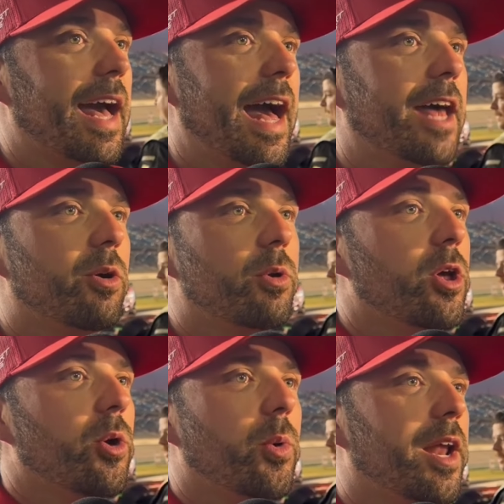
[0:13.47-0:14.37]
I don't
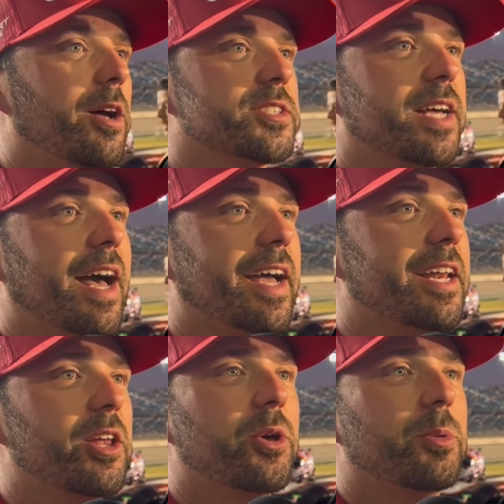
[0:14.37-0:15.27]
know what else I
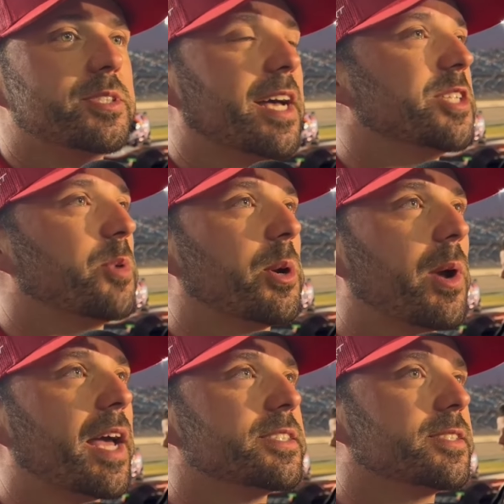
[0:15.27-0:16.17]
can do besides win a
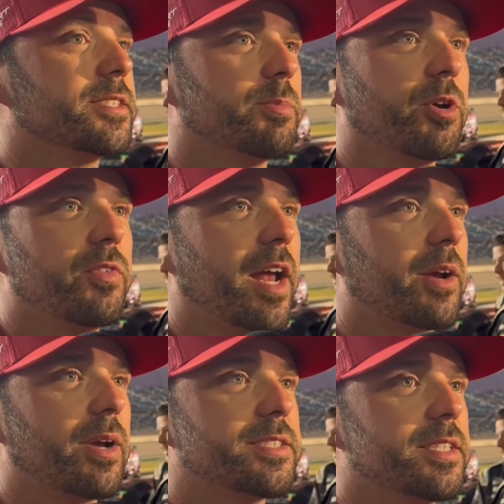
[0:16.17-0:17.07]
race to prove that I
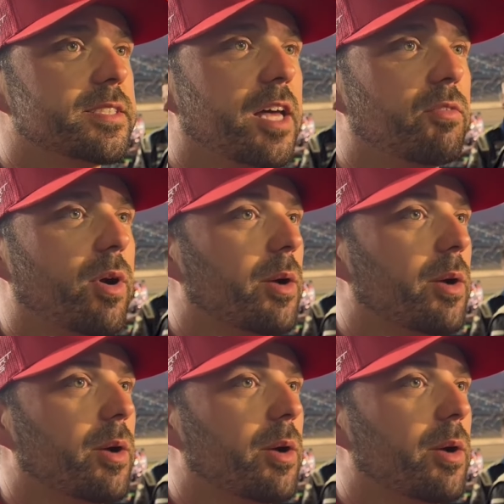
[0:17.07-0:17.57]
can race at this level. I